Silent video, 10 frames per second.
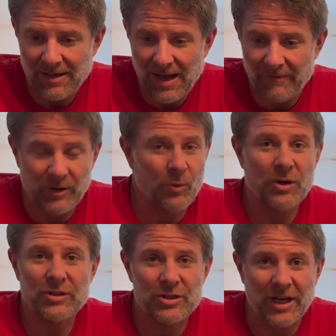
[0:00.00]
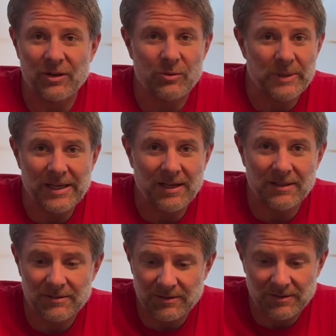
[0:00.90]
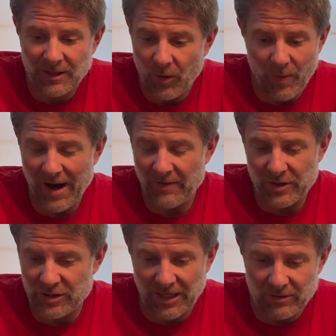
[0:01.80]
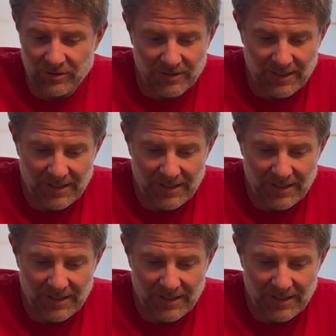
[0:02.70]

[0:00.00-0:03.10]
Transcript: having watched the channel, being aware of the channel,